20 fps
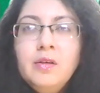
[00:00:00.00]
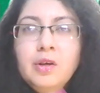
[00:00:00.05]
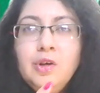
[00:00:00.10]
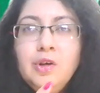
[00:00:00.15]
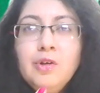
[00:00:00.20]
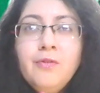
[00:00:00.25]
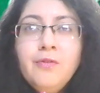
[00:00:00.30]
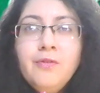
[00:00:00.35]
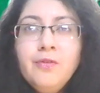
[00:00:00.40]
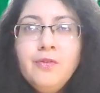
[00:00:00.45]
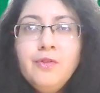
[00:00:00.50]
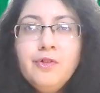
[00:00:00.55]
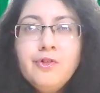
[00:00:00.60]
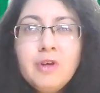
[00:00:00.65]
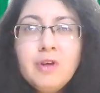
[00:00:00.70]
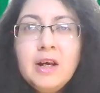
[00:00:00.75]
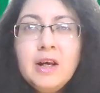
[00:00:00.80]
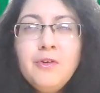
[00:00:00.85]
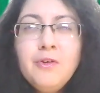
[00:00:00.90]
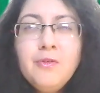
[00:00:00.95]
You
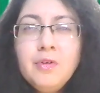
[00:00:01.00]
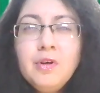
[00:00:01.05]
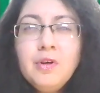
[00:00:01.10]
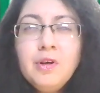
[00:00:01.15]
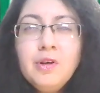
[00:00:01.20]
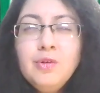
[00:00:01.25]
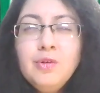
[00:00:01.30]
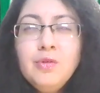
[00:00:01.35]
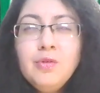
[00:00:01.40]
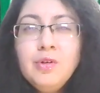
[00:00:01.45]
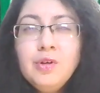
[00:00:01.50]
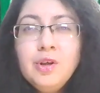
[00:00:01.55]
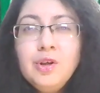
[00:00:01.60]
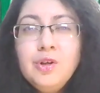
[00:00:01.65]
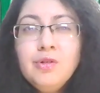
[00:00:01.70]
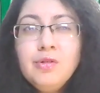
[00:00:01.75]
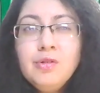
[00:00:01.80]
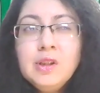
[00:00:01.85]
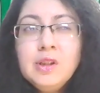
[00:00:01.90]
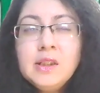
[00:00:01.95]
try to
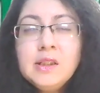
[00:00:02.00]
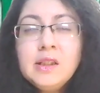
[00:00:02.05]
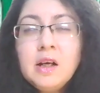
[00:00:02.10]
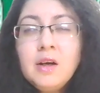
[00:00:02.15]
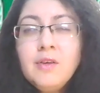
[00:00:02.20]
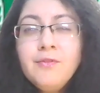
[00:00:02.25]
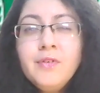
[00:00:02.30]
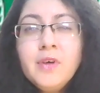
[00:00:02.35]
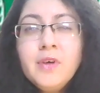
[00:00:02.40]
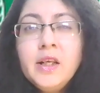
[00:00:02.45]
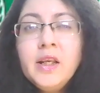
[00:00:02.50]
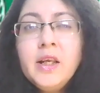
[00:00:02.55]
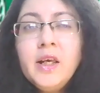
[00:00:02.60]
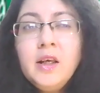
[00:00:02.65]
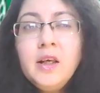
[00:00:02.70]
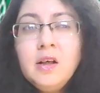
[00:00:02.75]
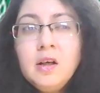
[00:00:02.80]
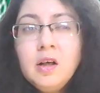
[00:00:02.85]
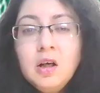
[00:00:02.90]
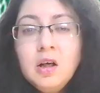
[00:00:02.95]
you start
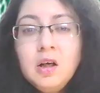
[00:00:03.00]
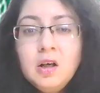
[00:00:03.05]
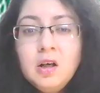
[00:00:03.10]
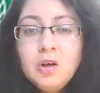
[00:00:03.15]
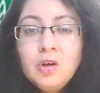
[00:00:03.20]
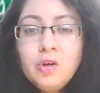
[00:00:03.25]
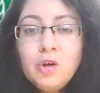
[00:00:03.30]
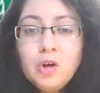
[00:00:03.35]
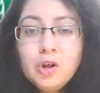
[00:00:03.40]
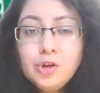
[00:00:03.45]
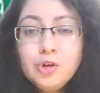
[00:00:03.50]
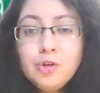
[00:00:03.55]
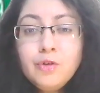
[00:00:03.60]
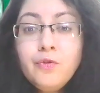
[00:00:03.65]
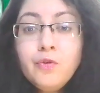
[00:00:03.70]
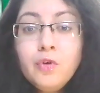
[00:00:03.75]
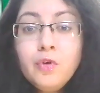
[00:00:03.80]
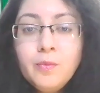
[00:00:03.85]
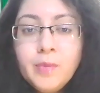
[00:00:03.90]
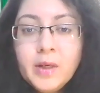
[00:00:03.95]
feeling
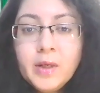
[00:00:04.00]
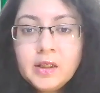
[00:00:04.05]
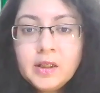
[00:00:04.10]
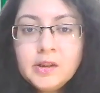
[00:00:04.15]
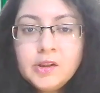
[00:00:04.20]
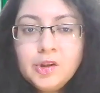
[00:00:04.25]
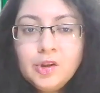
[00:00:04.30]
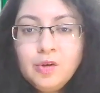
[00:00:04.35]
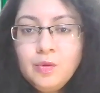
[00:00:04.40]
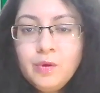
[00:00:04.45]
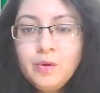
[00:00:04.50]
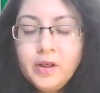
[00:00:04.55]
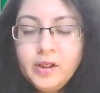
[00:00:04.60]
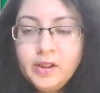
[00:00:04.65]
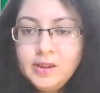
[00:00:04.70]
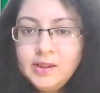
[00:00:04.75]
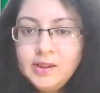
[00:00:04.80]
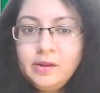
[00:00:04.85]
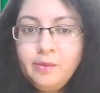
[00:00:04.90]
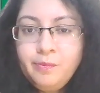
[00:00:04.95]
claustrophobic, so
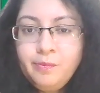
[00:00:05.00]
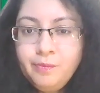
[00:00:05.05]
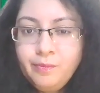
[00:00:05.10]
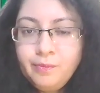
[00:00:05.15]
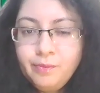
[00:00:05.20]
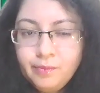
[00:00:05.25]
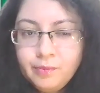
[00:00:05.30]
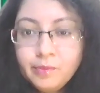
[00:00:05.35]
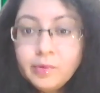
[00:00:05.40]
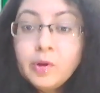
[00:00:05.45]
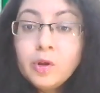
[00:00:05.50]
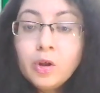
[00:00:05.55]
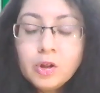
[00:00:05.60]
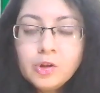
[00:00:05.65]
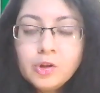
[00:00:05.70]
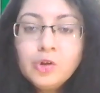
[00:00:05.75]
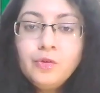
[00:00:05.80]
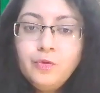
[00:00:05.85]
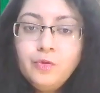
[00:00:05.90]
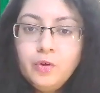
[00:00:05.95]
it's
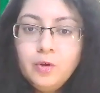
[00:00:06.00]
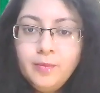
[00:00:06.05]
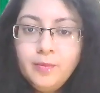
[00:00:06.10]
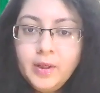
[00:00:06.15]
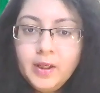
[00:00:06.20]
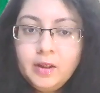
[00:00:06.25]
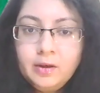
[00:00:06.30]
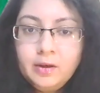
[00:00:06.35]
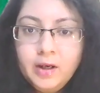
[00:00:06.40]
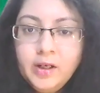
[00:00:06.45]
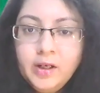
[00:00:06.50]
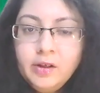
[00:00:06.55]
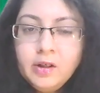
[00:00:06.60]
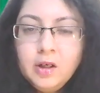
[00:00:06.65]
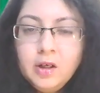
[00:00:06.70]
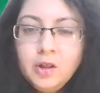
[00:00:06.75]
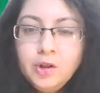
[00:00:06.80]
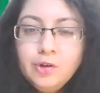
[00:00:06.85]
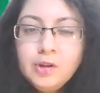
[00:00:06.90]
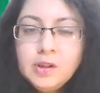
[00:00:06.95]
claustrophobic, right?
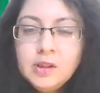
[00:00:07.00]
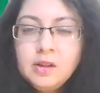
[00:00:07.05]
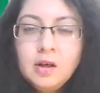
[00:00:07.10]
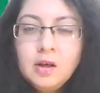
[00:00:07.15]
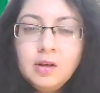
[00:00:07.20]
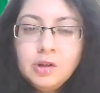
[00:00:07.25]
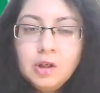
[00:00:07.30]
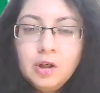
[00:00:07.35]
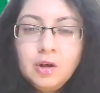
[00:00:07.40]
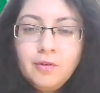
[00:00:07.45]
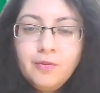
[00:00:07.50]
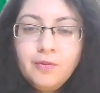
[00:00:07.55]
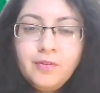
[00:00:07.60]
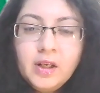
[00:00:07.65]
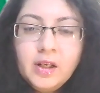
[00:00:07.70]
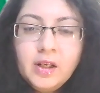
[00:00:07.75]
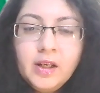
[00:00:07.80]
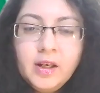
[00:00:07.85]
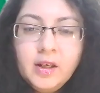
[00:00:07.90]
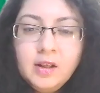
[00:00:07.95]
You start
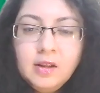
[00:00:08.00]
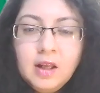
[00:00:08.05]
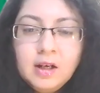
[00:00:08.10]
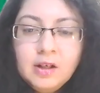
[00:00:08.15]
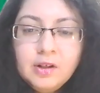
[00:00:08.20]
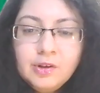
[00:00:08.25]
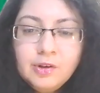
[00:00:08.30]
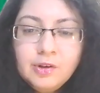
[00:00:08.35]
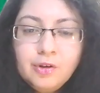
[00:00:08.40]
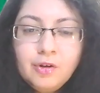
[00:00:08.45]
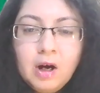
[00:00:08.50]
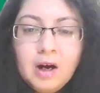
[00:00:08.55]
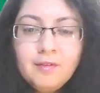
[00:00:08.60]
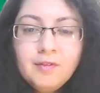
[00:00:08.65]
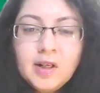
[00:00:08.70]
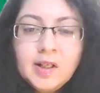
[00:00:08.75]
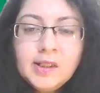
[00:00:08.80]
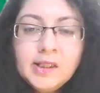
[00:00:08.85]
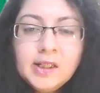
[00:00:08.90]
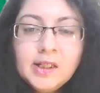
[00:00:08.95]
feeling that you
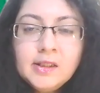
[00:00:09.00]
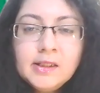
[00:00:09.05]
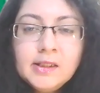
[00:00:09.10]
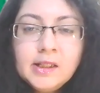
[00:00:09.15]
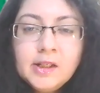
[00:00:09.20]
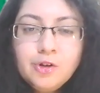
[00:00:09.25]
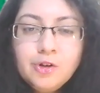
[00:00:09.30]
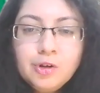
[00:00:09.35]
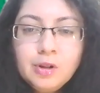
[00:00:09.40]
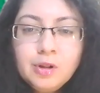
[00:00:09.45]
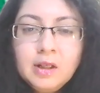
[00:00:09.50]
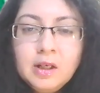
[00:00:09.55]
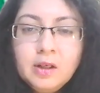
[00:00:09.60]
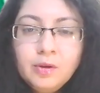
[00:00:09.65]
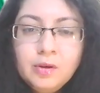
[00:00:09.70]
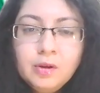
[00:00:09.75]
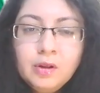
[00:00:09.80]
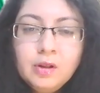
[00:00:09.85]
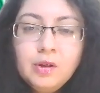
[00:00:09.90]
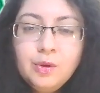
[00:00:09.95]
have that sensation
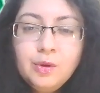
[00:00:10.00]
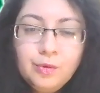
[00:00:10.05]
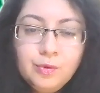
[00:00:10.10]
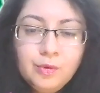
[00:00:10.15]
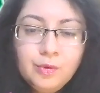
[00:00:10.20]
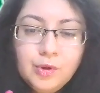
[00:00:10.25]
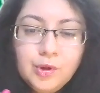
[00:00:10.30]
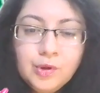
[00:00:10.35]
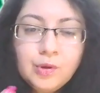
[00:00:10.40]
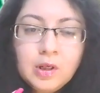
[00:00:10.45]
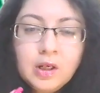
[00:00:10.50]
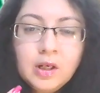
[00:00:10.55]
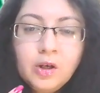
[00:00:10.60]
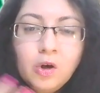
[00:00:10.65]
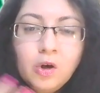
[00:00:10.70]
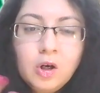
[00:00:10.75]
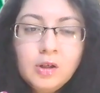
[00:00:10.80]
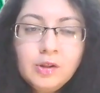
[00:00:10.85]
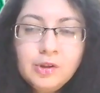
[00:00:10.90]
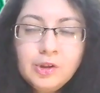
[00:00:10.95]
that you
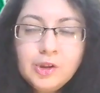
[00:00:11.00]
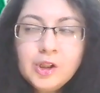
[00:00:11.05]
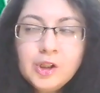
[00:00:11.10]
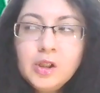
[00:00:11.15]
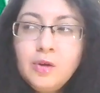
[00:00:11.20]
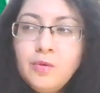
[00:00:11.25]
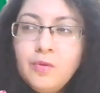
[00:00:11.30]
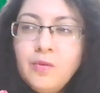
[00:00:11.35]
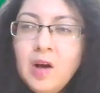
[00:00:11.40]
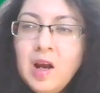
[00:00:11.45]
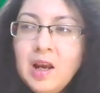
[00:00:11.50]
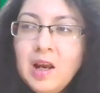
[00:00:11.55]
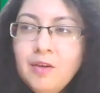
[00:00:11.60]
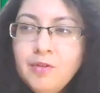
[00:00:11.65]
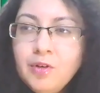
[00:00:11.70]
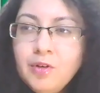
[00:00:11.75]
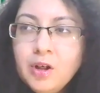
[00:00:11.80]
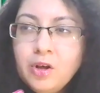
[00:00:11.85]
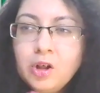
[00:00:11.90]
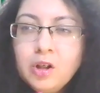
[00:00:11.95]
cannot
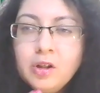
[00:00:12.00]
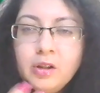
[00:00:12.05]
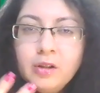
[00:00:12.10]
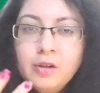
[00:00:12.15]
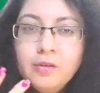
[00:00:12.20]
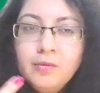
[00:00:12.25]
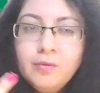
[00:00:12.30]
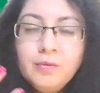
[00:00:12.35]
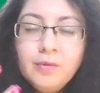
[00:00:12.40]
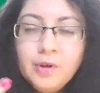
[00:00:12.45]
survive, you cannot